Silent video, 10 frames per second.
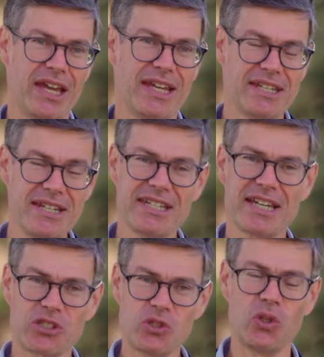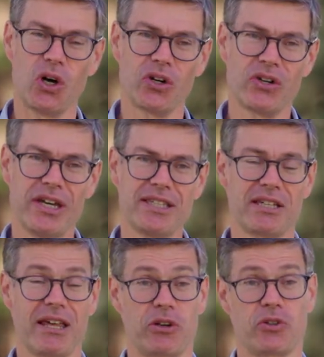It didn't take too long
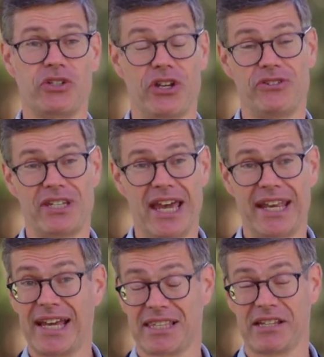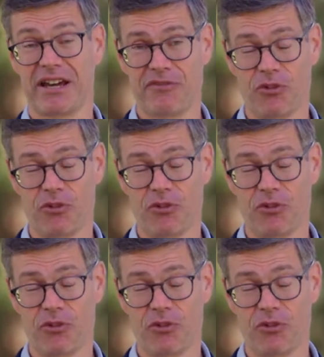till I got to know Dan outside of